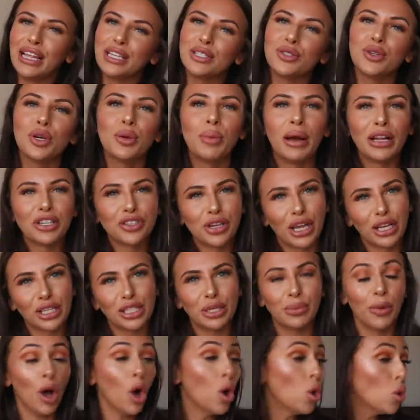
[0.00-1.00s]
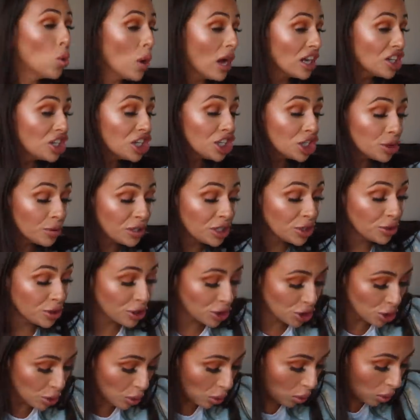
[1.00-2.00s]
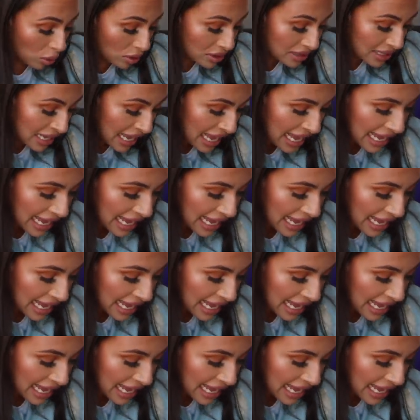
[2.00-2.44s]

Let's talk about tracksuit. Oh, actually, should we do the shorts?